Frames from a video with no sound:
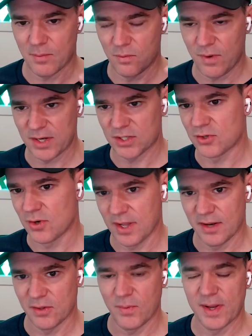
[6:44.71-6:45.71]
register to
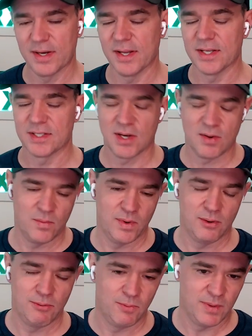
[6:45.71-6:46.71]
get on the wait list, and
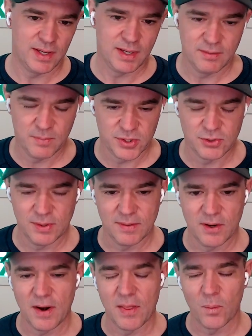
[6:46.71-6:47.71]
we can put you in
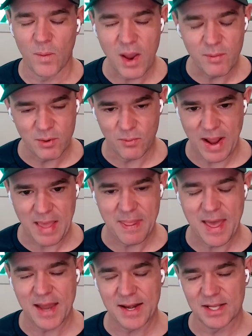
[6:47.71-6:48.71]
there. And the way we ran
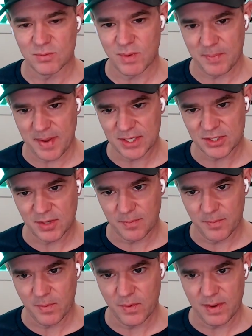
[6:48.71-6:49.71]
that is
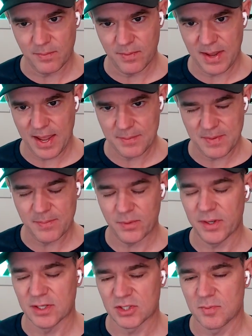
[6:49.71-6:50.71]
we had
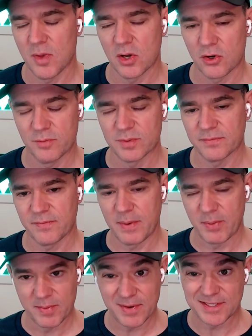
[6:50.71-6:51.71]
people in small groups, we
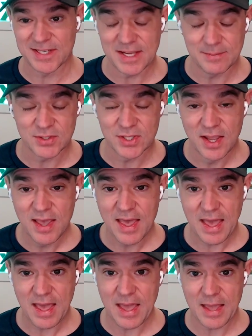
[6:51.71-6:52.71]
put them on teams,
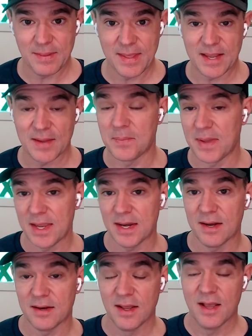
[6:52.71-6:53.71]
and they
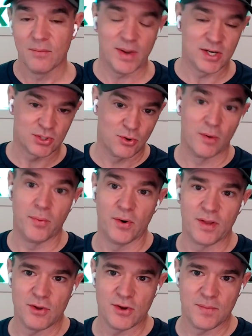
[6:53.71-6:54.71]
competed. We had a scoreboard
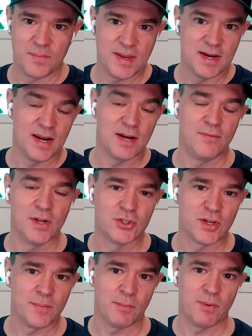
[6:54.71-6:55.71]
that you competed
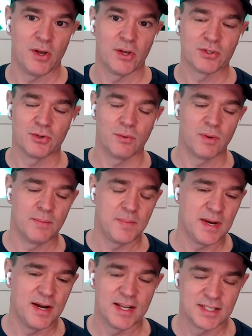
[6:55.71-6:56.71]
individually, but we also
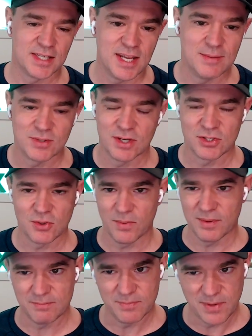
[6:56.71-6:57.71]
competed as teams. And so
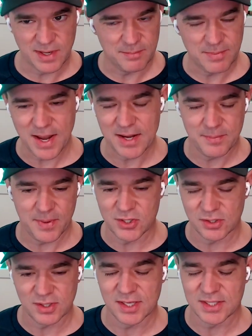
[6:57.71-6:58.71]
we combined a bunch
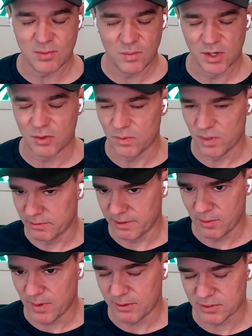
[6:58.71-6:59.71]
of things. It worked really,
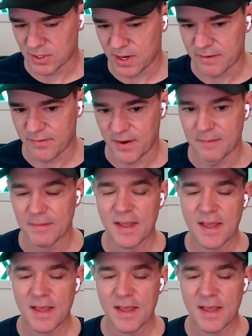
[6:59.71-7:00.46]
really well. It was a lot of fun.